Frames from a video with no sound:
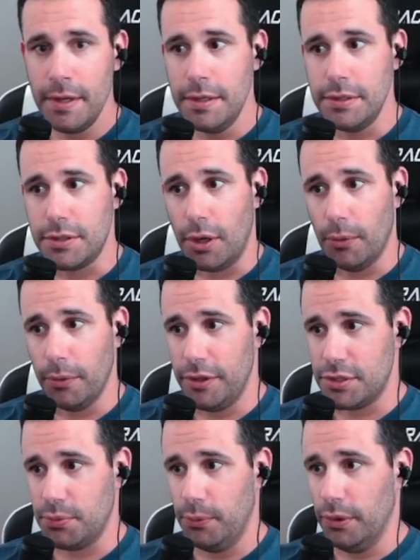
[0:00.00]
So
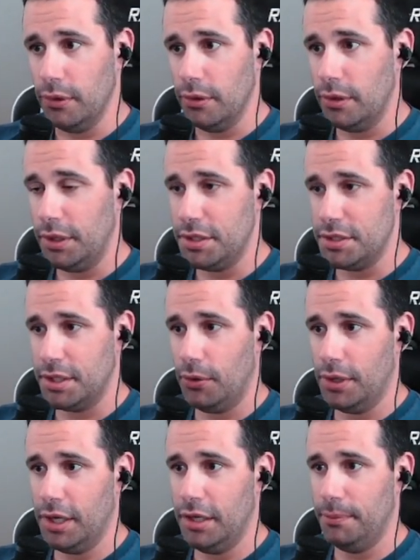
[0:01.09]
this
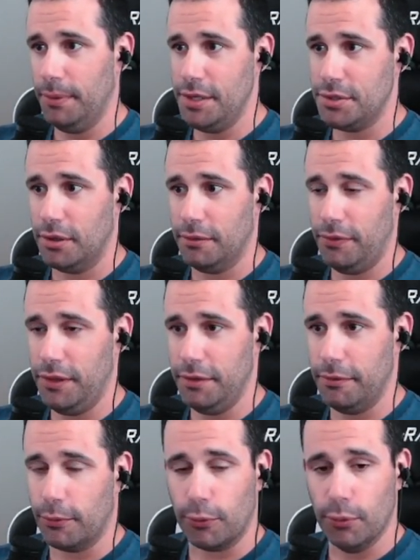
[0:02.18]
all kind of plays off the
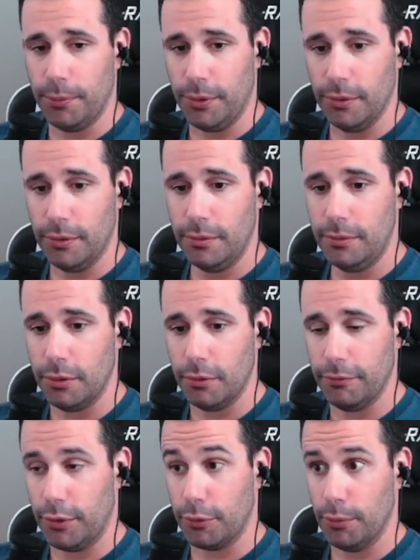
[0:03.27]

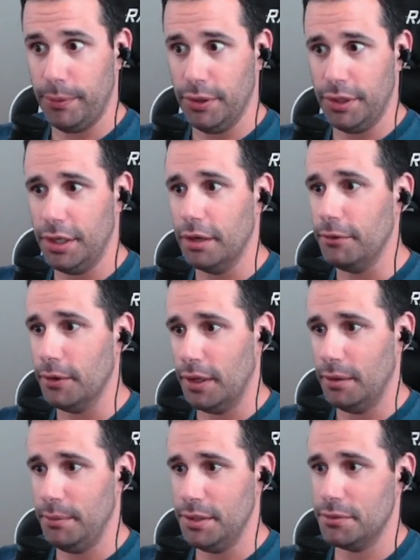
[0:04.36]
vulnerability of your
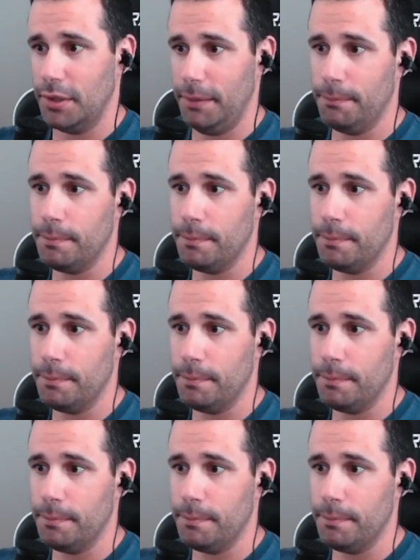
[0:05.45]
enemies, right?